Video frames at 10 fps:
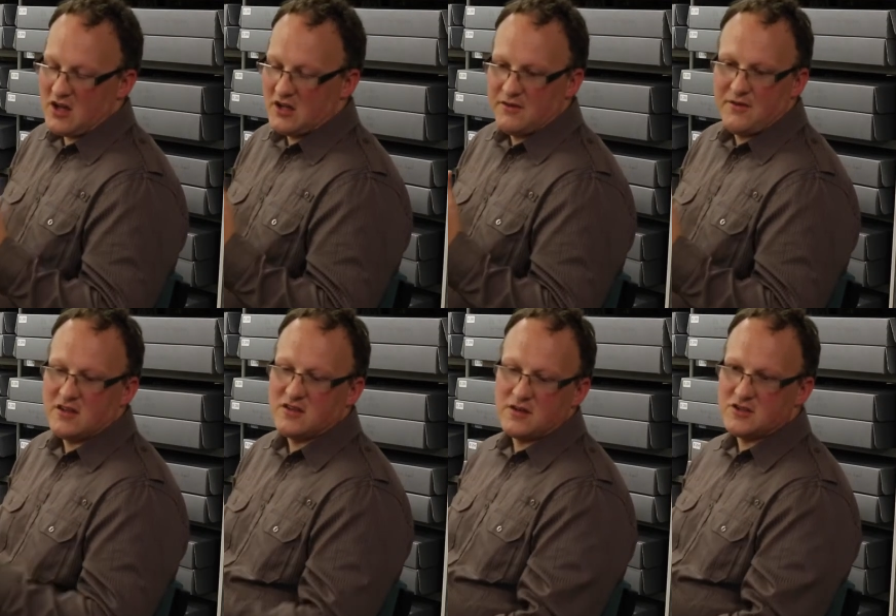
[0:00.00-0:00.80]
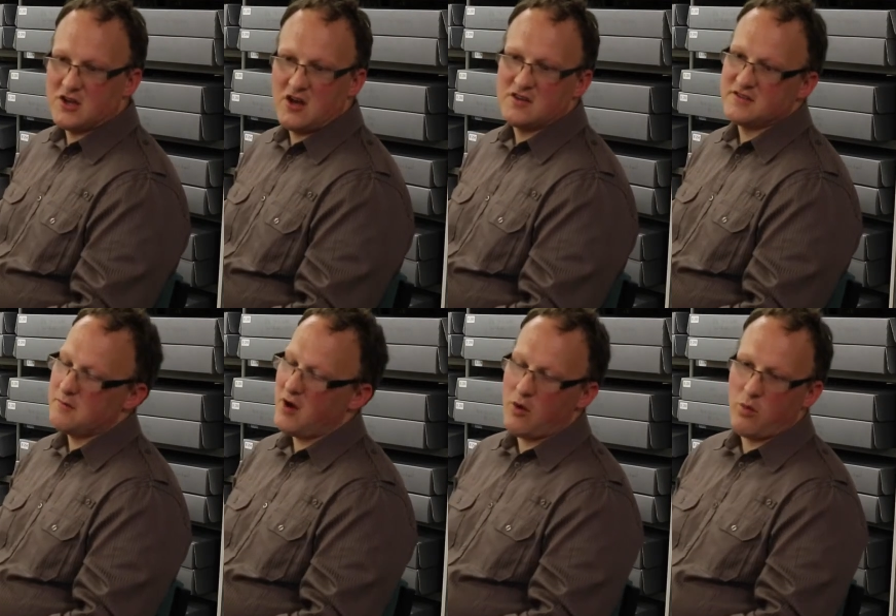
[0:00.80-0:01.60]
an event at the church, there
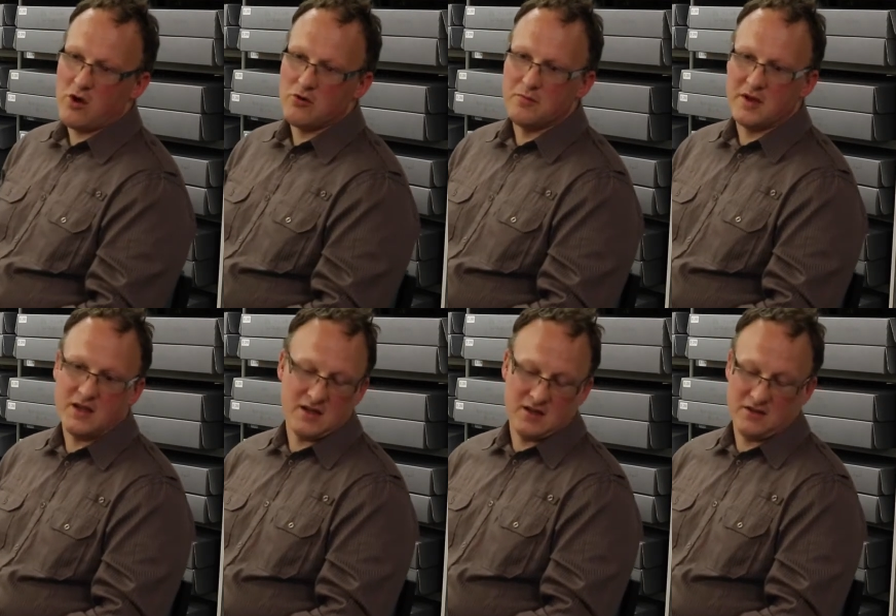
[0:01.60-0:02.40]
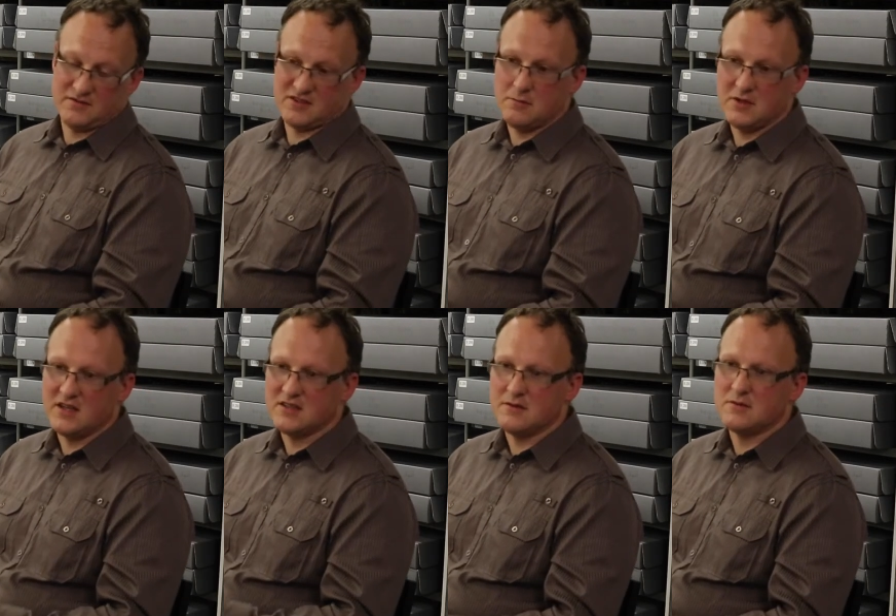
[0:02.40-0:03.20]
might well be kind of somebody
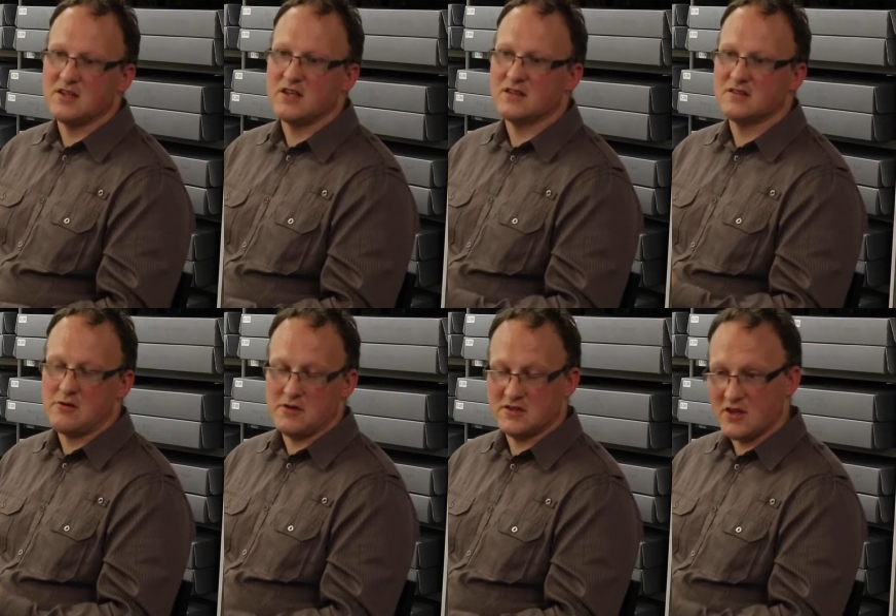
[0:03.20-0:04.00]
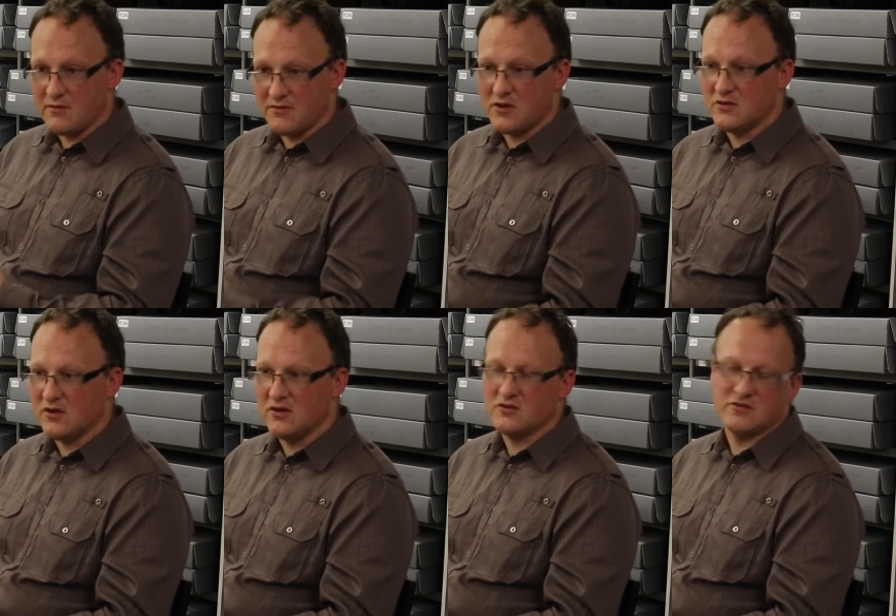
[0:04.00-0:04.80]
exhibiting a stereoscope for you
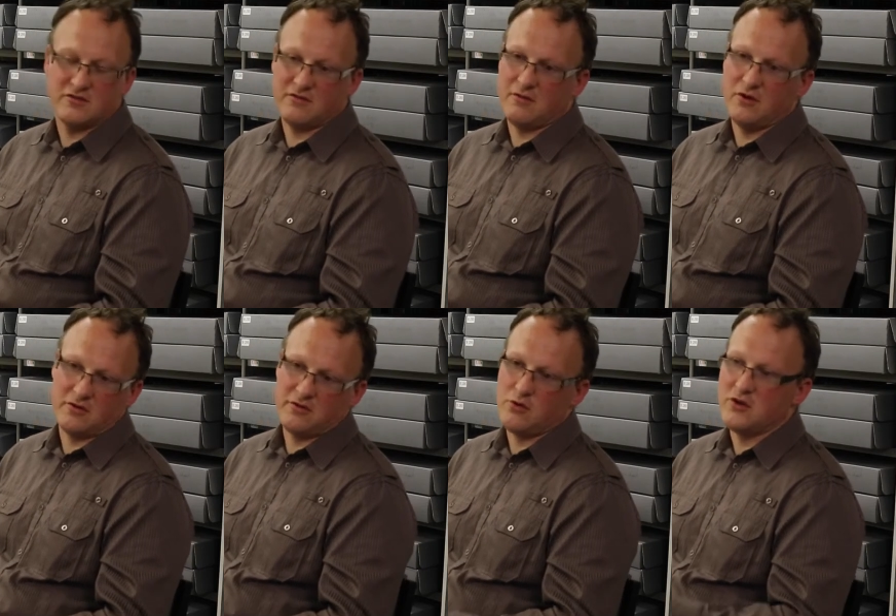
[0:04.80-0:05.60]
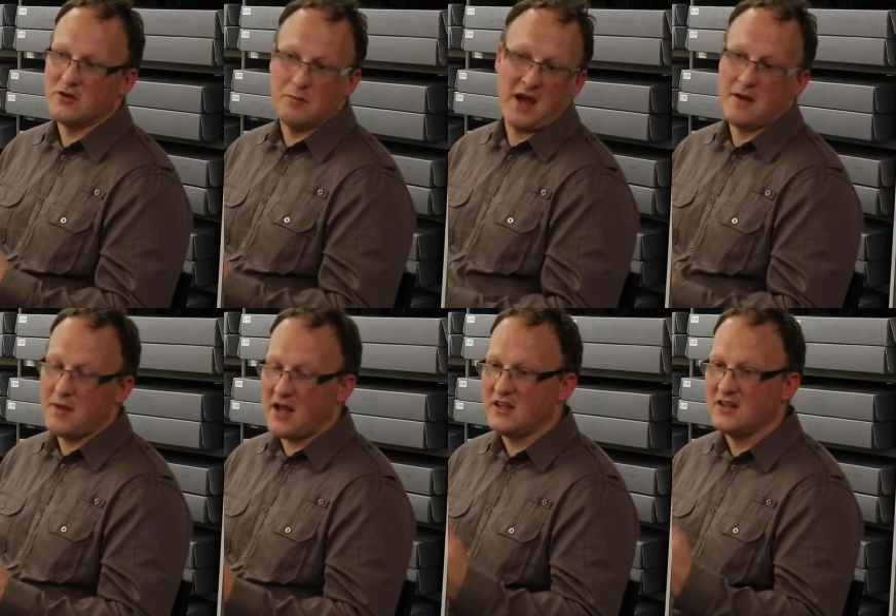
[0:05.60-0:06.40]
to look through, or you could pay a
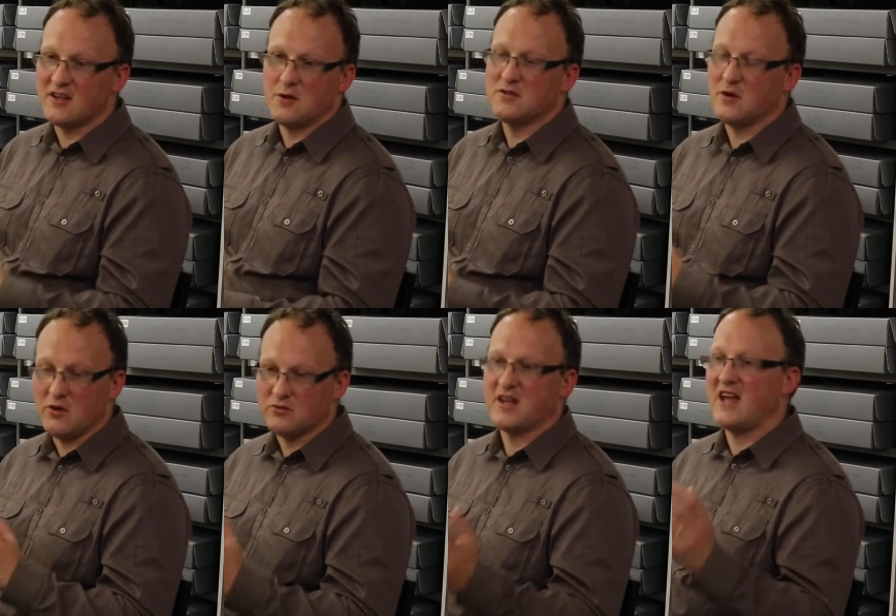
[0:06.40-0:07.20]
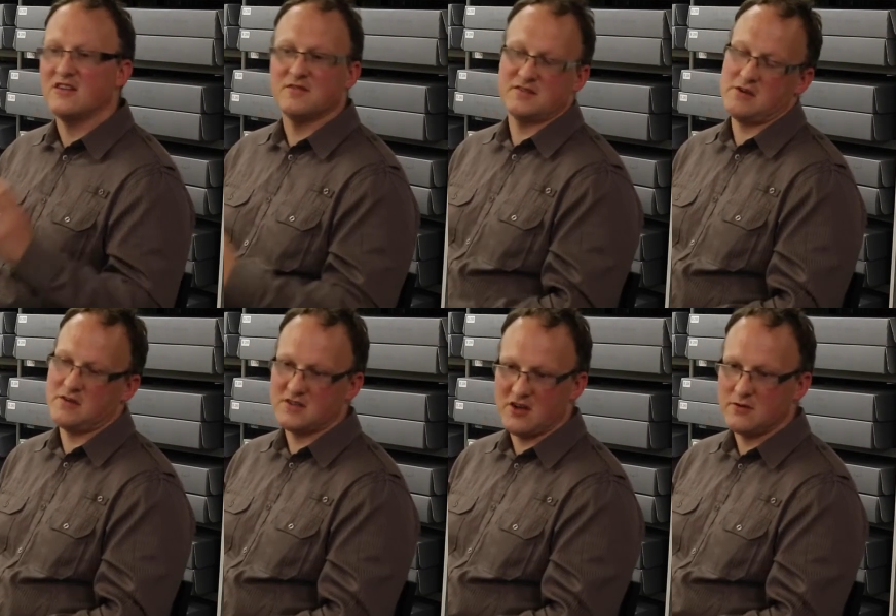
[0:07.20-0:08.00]
penny to go into a whole tent of
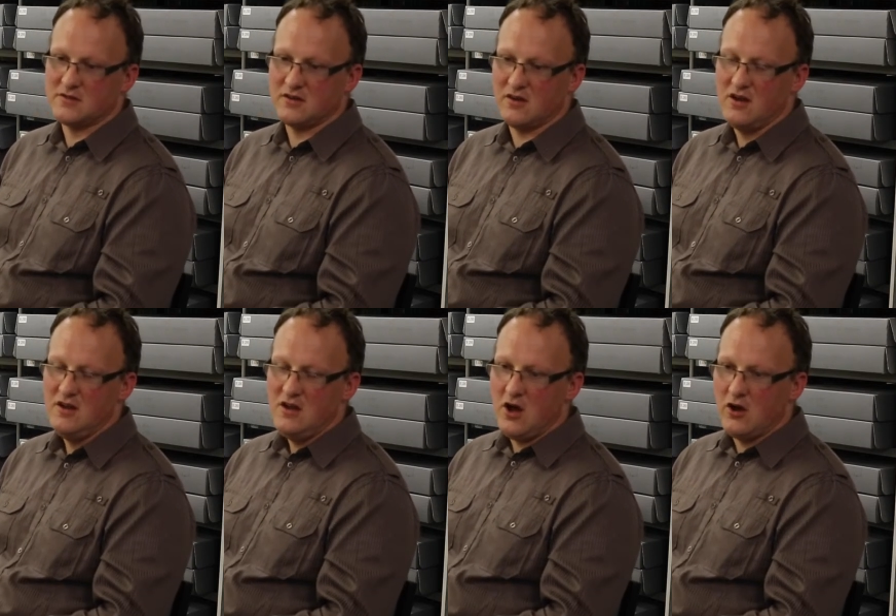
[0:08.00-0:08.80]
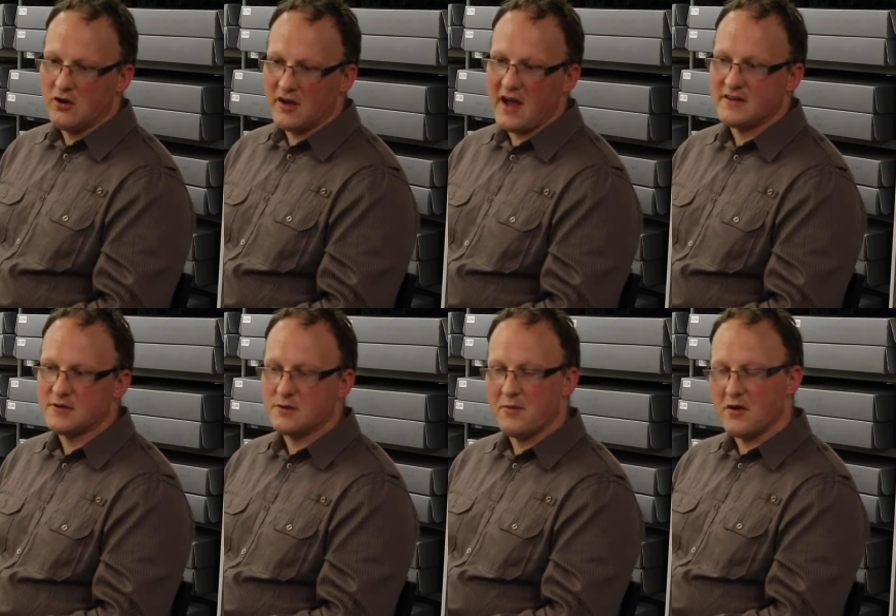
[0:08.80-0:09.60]
stereoscopes and look at.
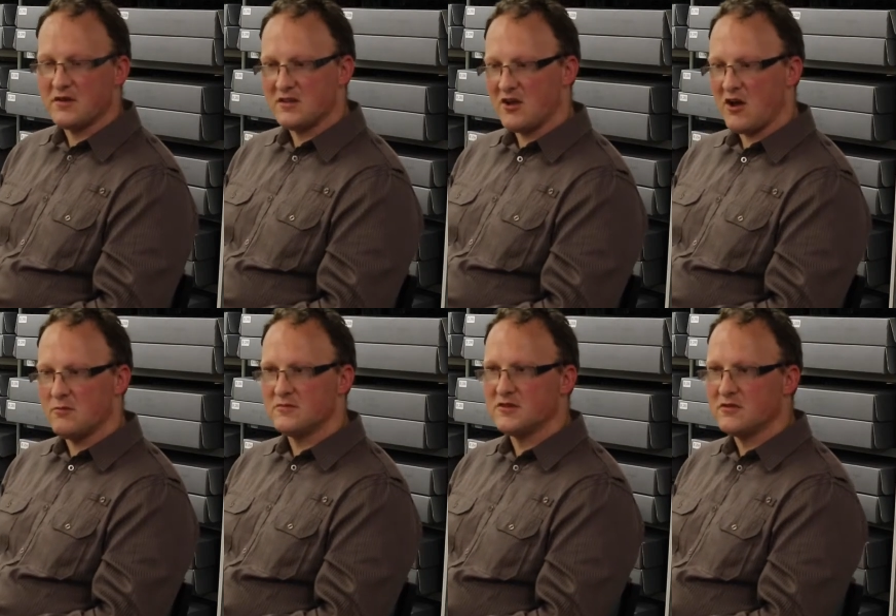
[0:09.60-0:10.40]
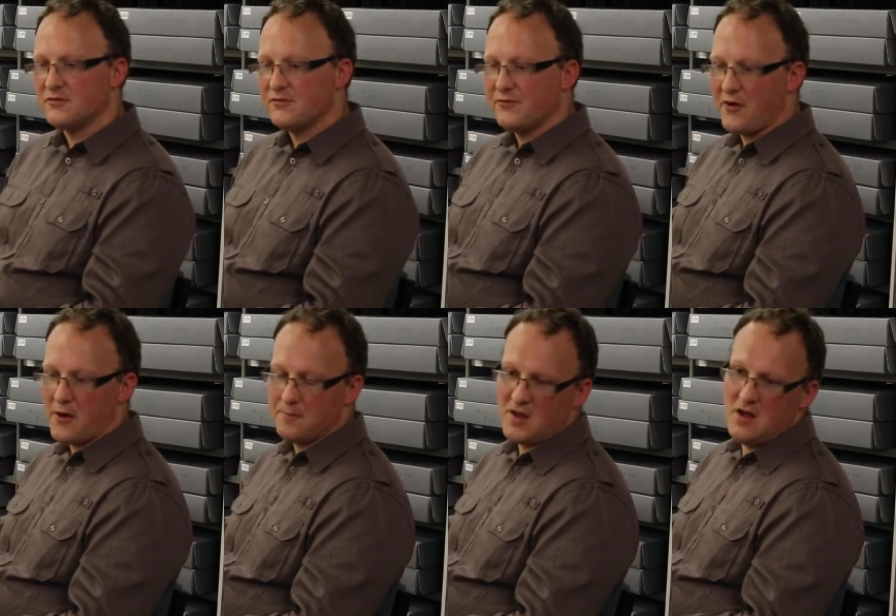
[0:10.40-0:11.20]
So both in terms of
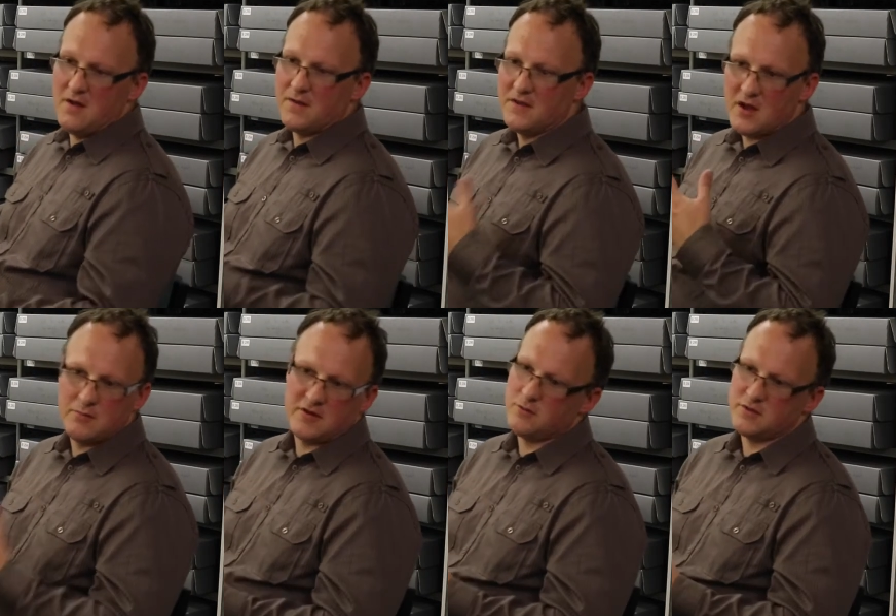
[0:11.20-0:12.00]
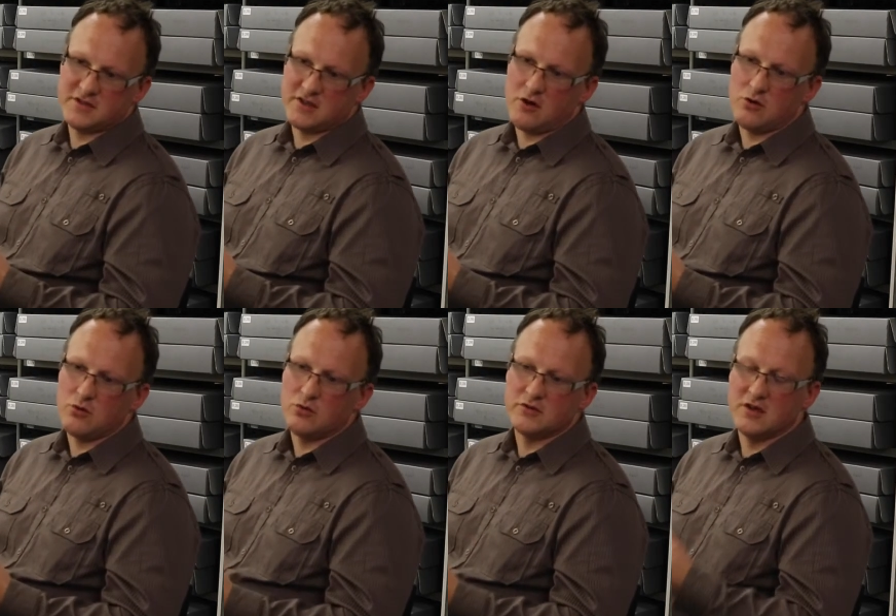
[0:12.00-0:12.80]
the number that were
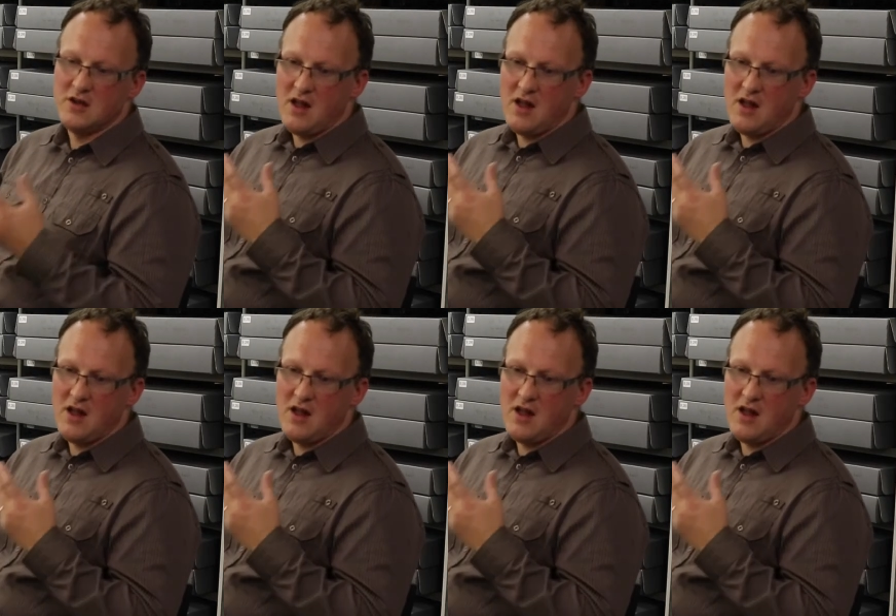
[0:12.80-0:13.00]
sold